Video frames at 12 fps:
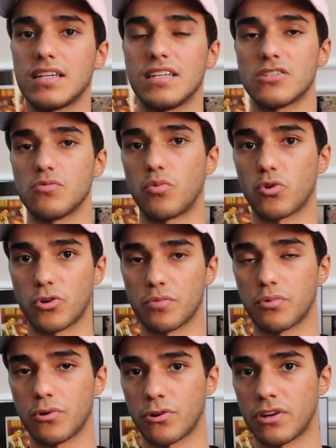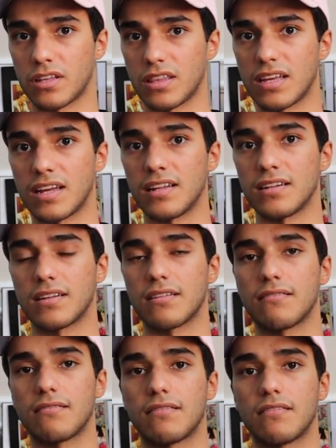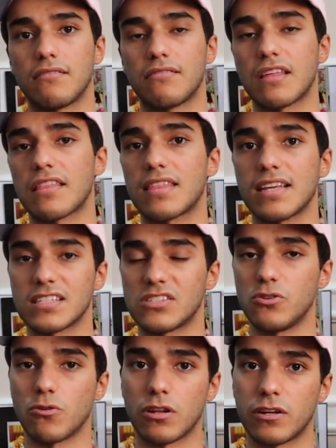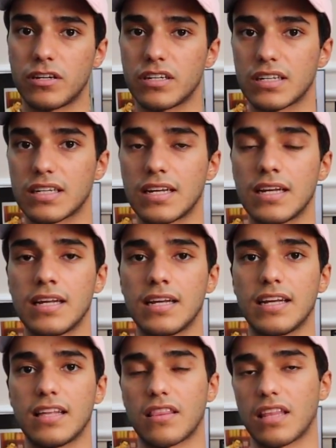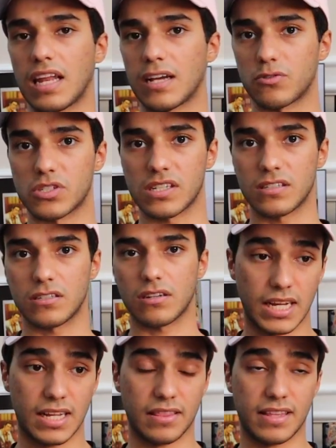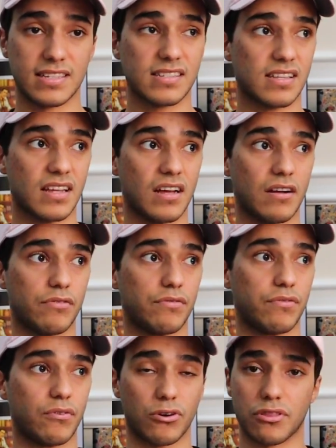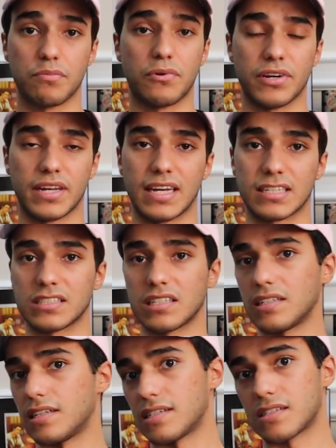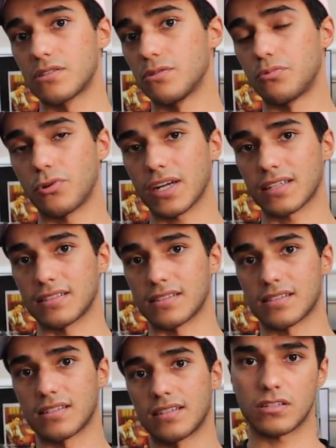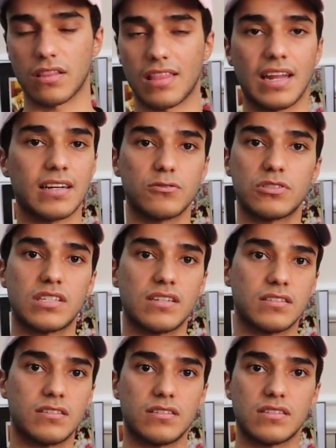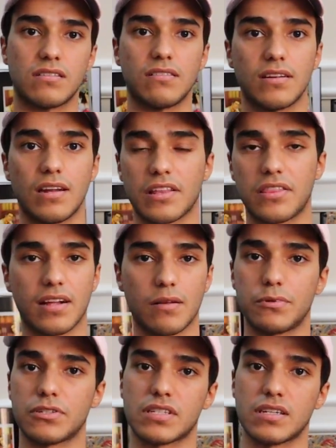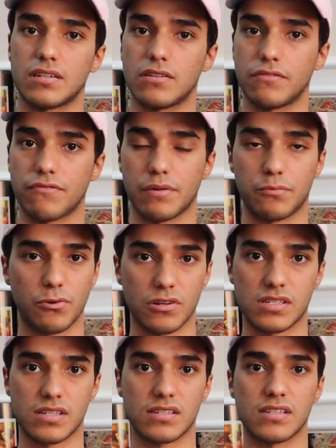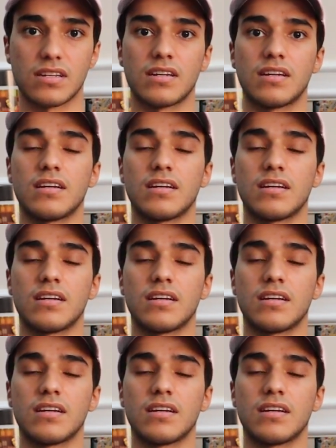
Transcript: is more important than the things you learned in the language center. And that's the fourth point actually, is to practice. The language center is only like 30% of the process.